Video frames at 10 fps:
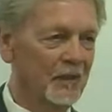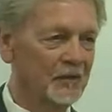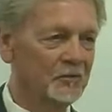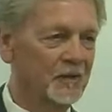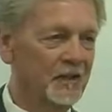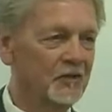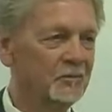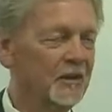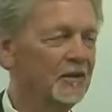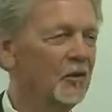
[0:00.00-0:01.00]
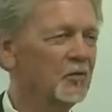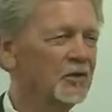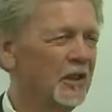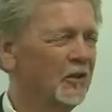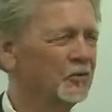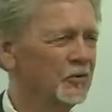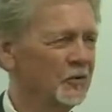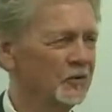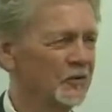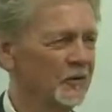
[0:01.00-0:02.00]
a marriage means. But in those
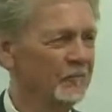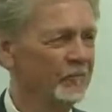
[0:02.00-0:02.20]
cultures,